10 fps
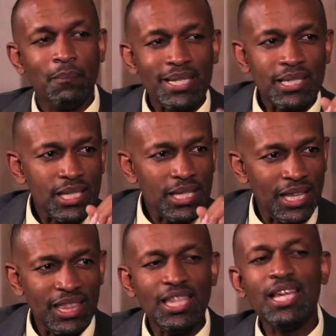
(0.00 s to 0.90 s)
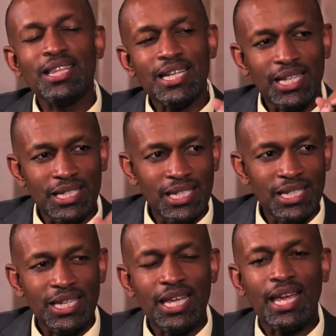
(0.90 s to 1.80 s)
but the thing that he
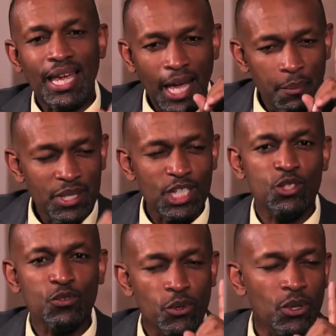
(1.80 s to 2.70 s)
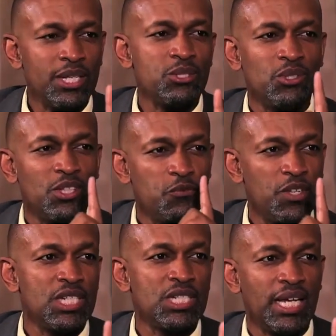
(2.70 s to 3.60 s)
did, he kept his focus on the
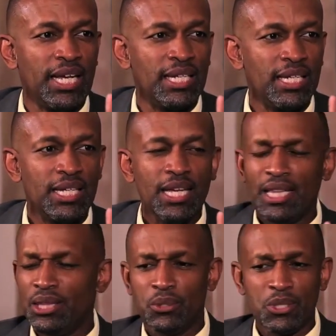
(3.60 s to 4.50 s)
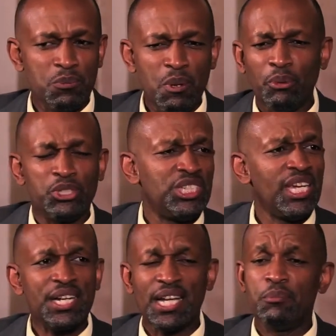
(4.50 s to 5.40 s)
finish line. There was people
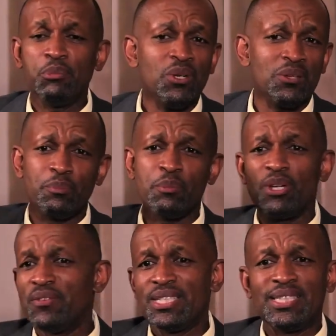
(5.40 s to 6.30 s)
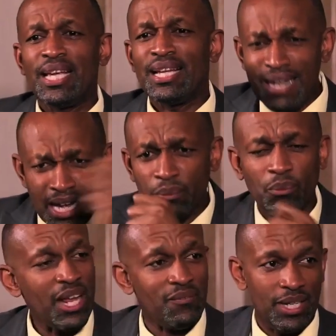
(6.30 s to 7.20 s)
cheering. I'm sure there were people even saying,
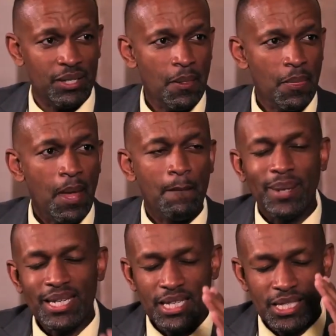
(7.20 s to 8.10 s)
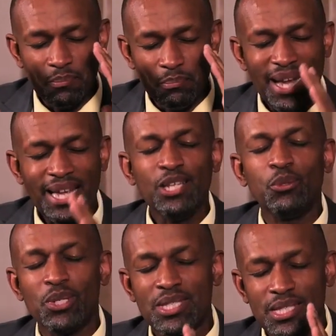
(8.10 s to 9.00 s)
whatever. But his mind
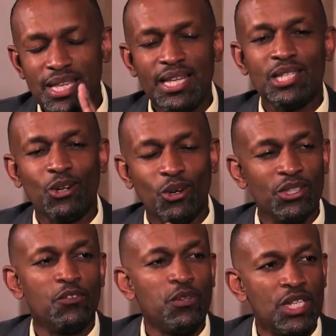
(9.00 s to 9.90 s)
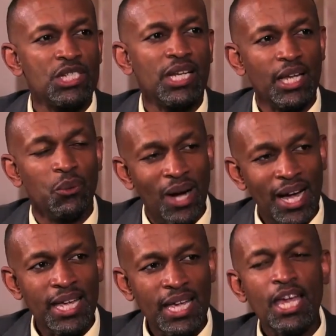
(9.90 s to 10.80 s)
was set on the finish line.
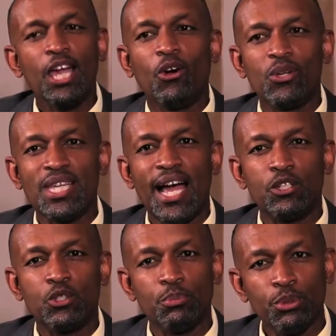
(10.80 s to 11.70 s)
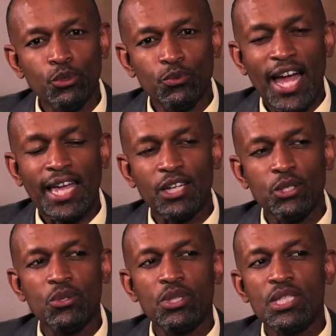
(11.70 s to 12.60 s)
Why? Because he had to prove, I can
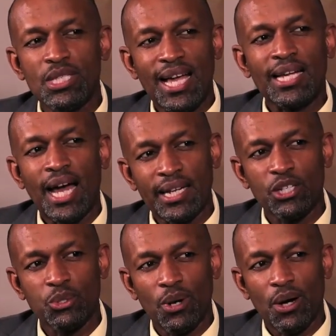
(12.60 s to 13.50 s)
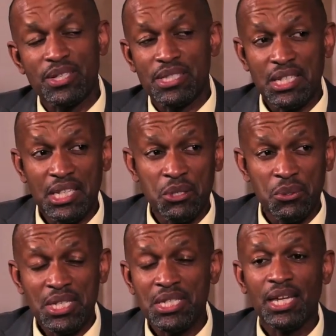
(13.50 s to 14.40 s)
do this in under 2 hours. Did he do
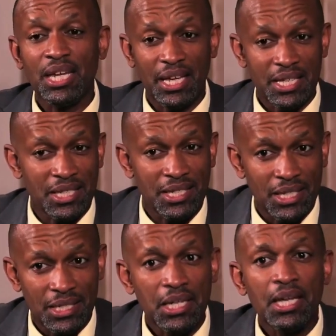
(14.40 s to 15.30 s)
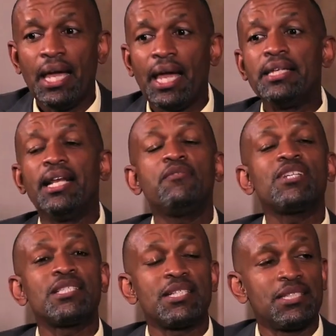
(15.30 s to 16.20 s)
it? Yes, he did. And he left
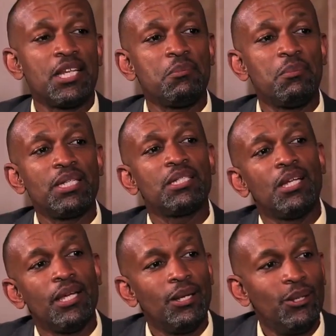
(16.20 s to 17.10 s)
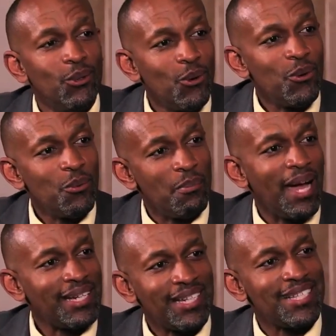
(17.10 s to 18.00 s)
us a statement. No
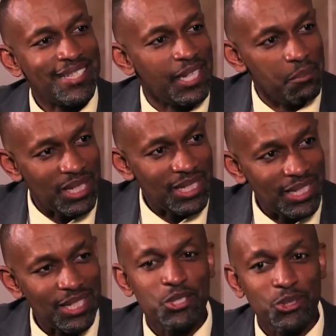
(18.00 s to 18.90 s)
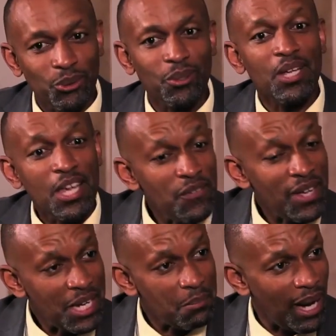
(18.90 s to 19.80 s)
man is limited. So
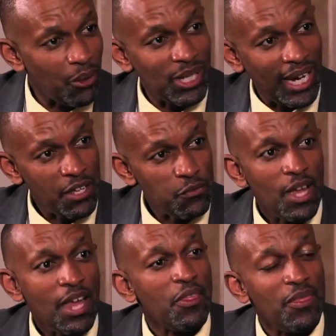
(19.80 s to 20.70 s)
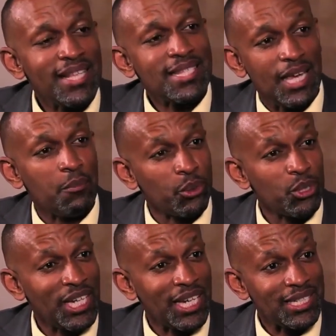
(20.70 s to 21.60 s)
even in my own life, that's the
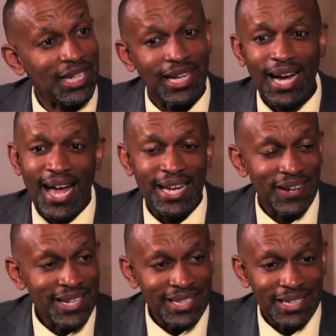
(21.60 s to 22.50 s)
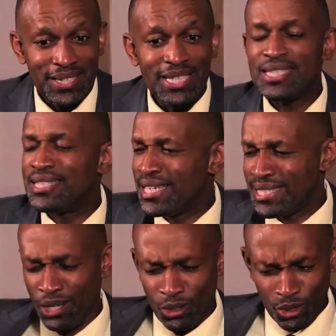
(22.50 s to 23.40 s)
approach I take. I run the race. There
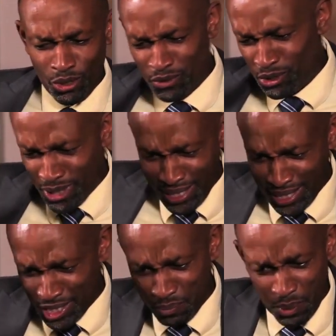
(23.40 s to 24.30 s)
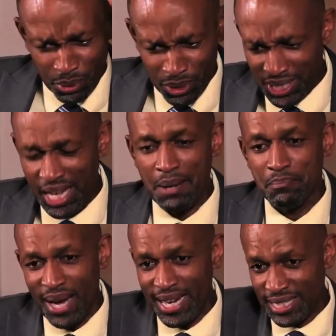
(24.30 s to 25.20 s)
is a lot of noise. There's people saying,
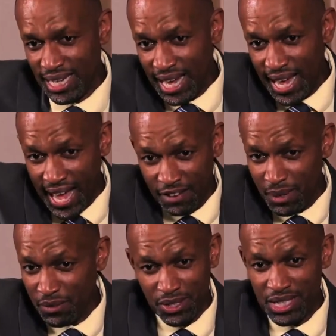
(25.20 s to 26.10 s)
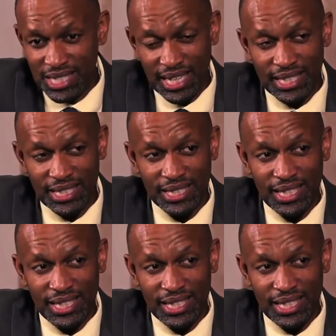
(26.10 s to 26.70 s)
but I have my finish line.